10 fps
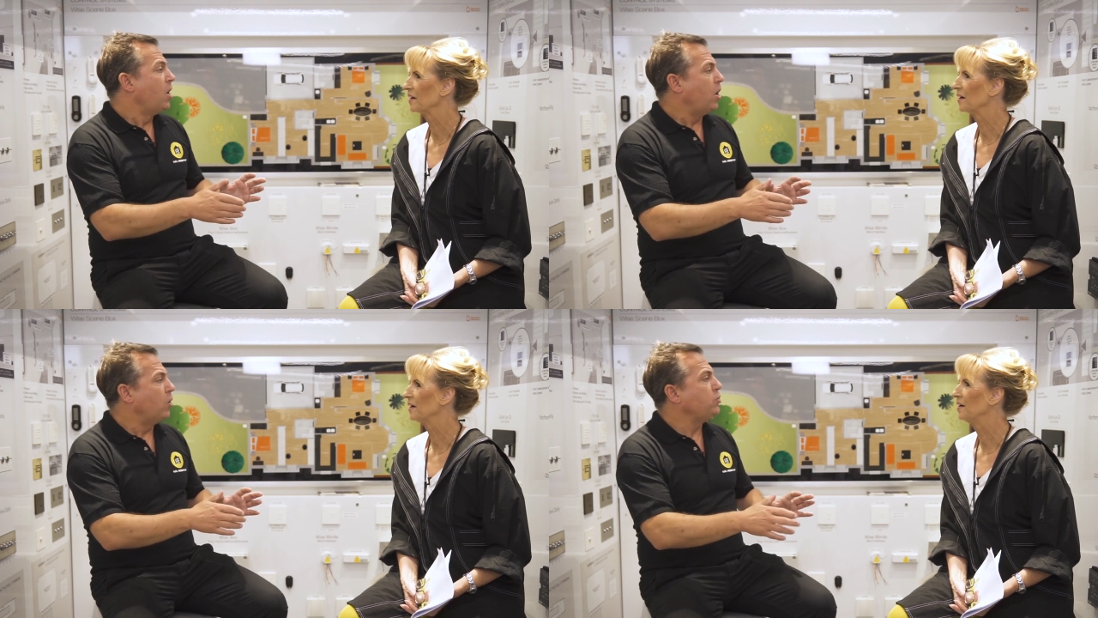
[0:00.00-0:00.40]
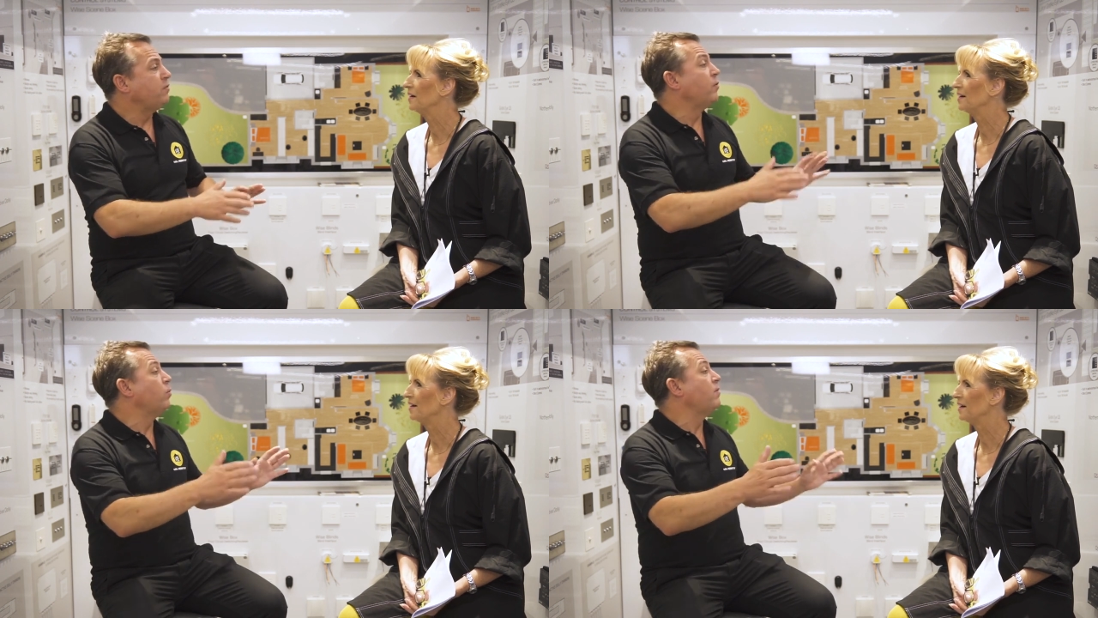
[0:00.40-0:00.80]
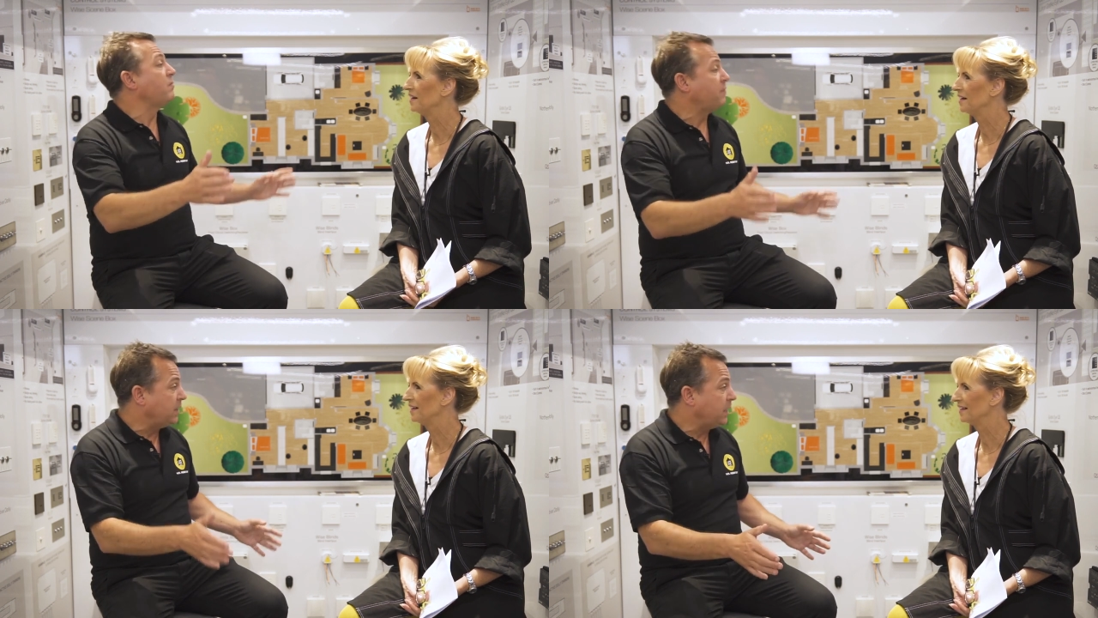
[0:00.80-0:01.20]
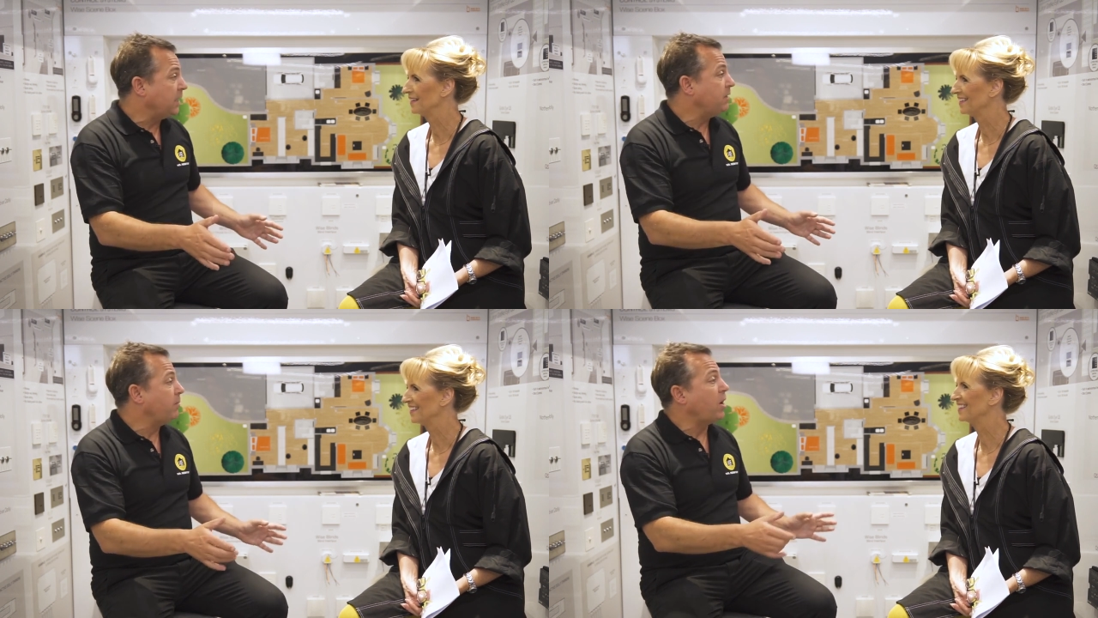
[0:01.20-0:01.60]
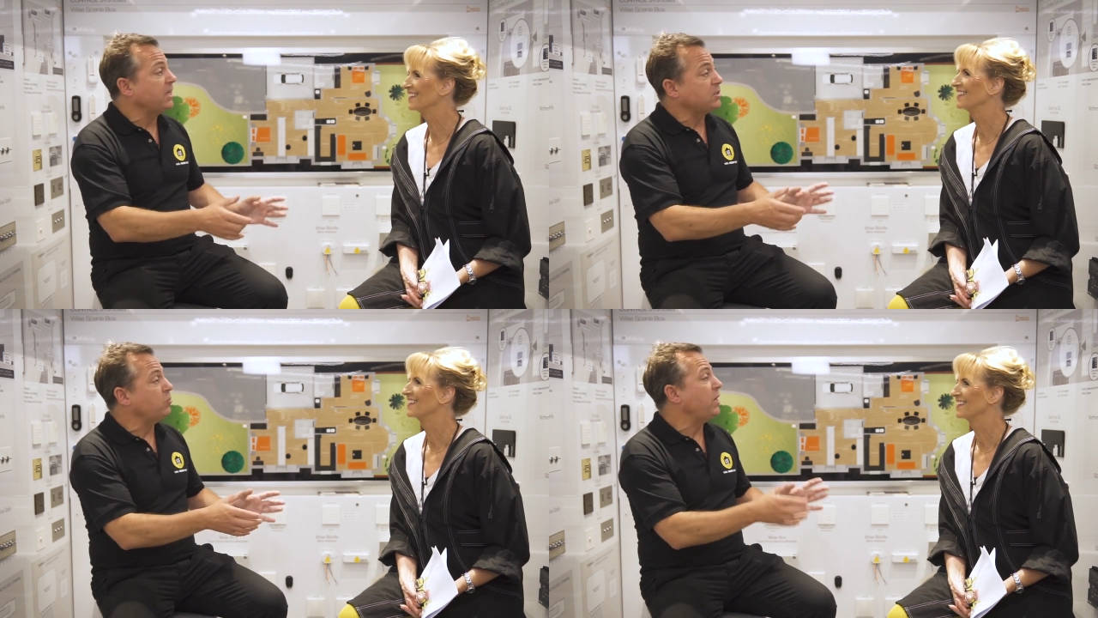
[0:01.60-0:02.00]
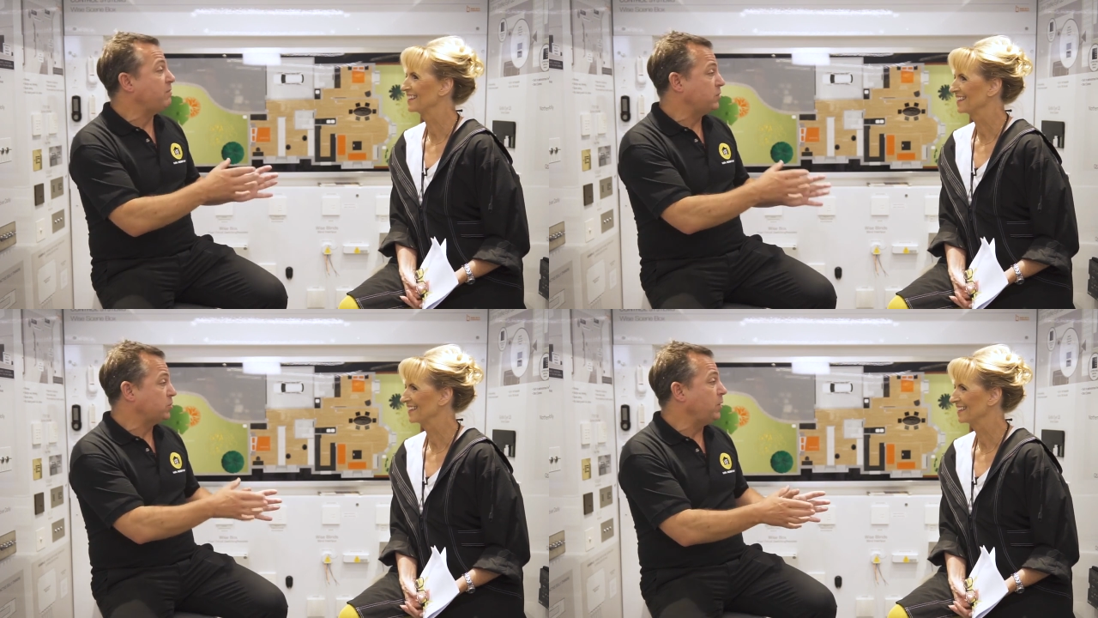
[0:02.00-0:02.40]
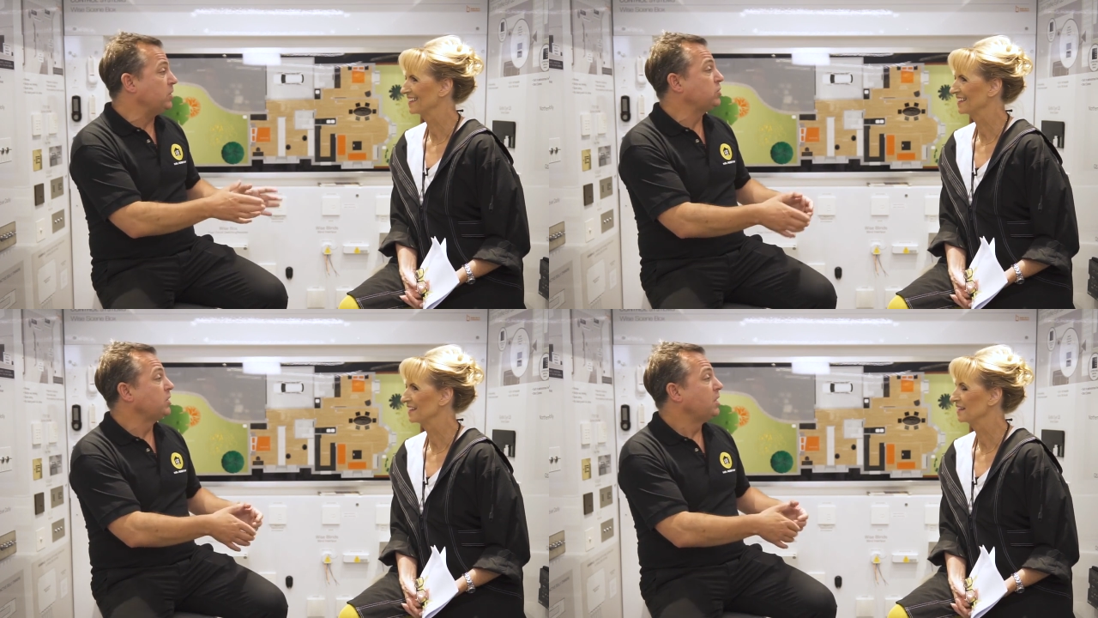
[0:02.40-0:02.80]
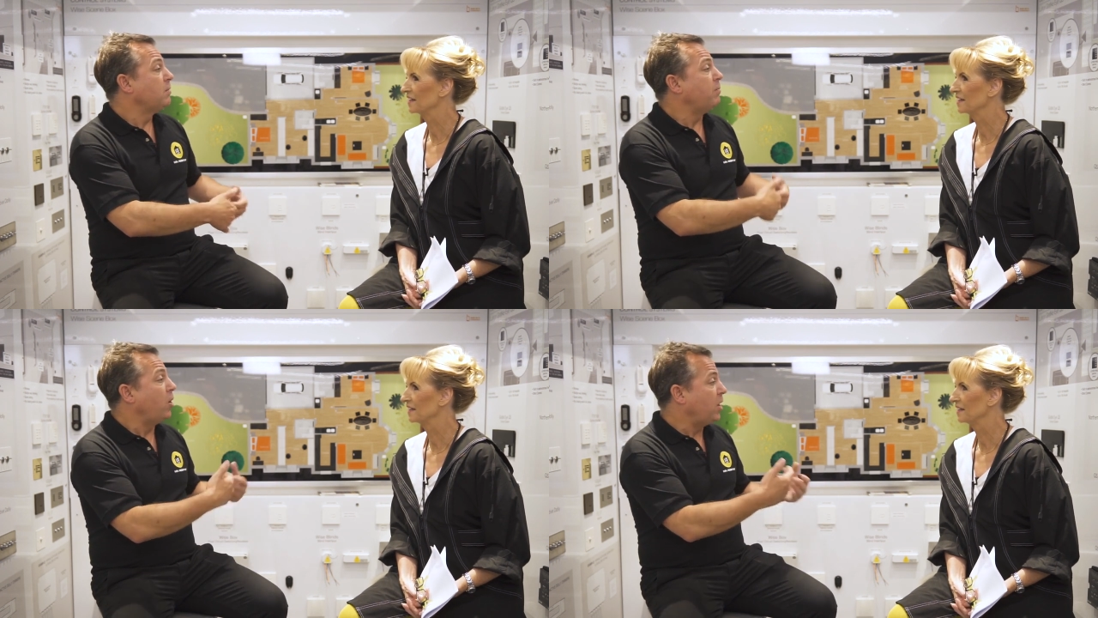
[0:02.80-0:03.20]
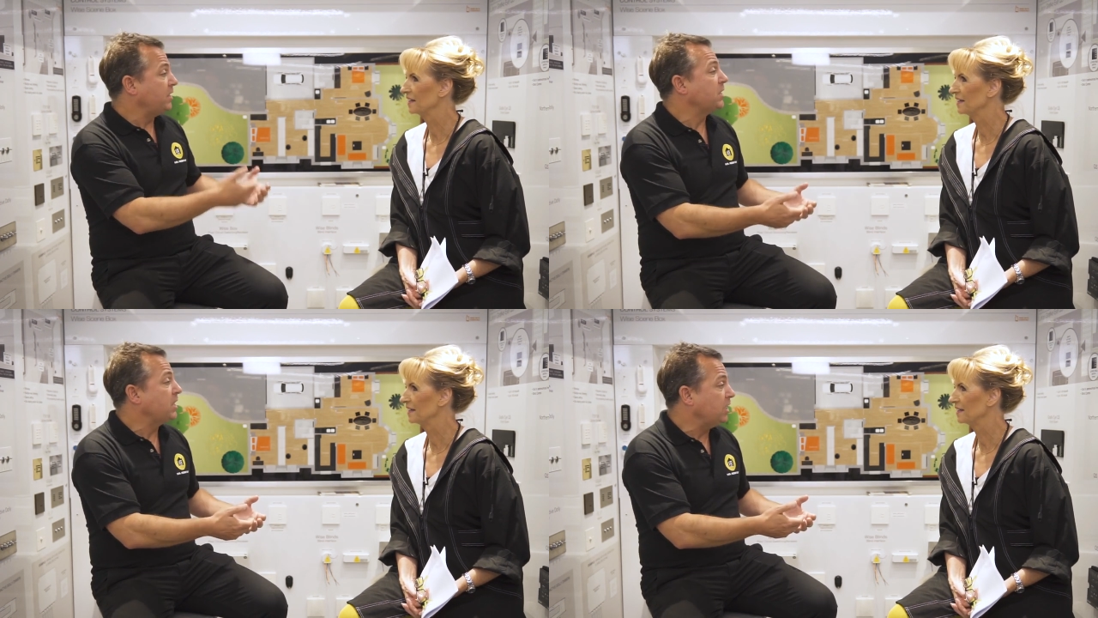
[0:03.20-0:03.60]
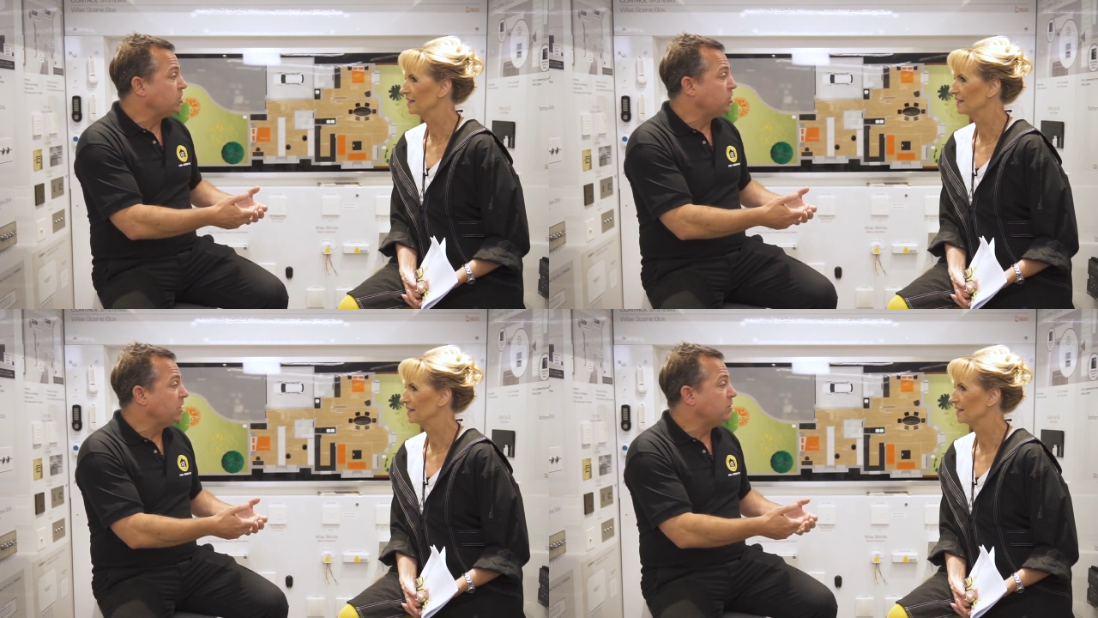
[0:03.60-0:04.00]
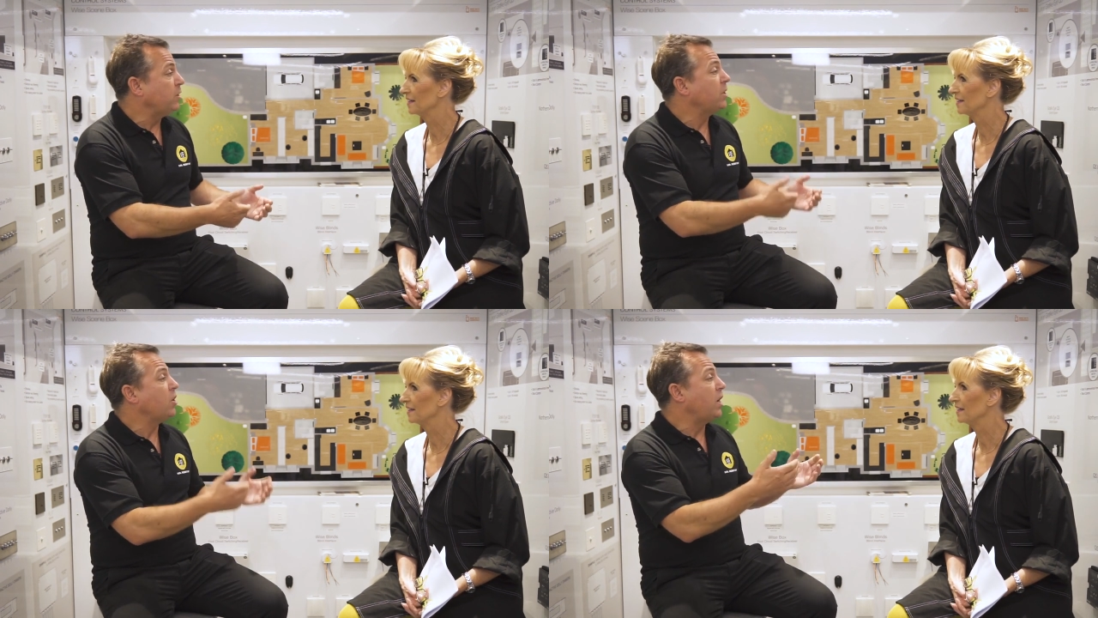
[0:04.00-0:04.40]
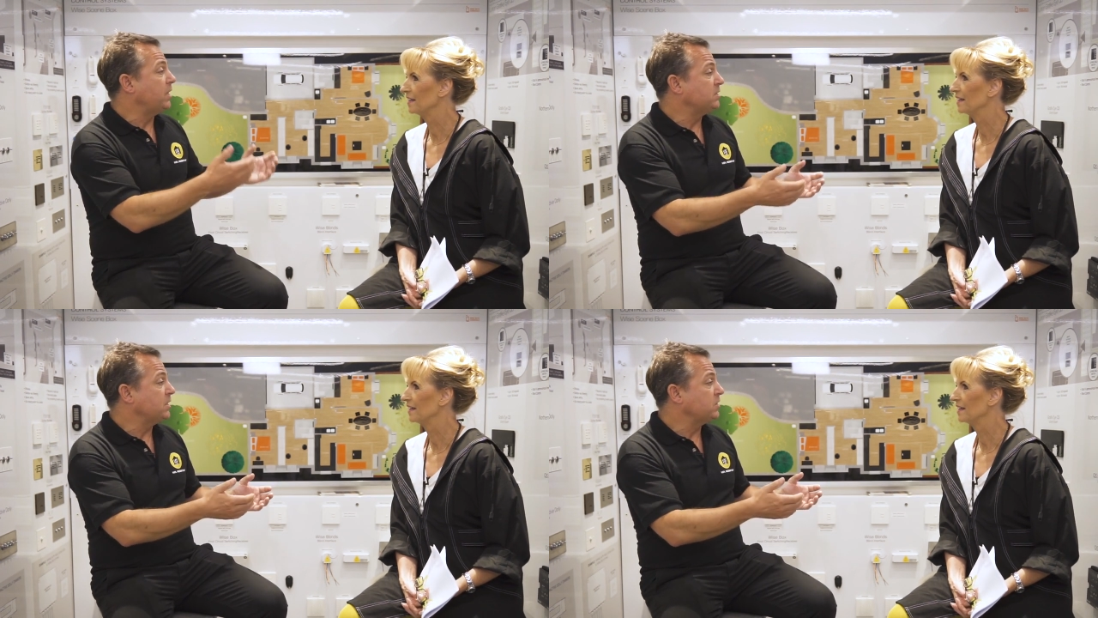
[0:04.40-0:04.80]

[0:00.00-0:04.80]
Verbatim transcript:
Speaker 1: Oh, well, you thought of everything, Lee, but I don't have a switch behind the kitchen where the island